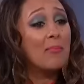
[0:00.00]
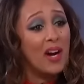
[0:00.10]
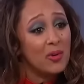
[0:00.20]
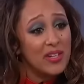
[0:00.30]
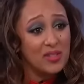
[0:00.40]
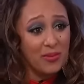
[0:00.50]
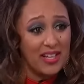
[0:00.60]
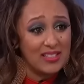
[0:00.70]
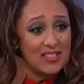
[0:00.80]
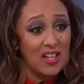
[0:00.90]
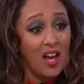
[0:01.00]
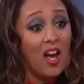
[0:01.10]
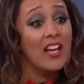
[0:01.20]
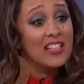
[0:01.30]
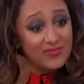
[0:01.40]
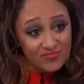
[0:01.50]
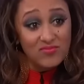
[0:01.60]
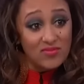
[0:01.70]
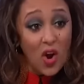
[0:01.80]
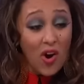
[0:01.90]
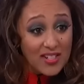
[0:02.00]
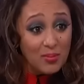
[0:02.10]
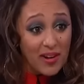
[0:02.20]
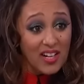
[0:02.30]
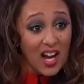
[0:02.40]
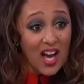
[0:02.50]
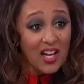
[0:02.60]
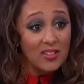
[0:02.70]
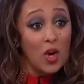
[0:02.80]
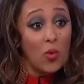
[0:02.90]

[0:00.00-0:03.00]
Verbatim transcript: I buckwheat twins. No, no I swear to God.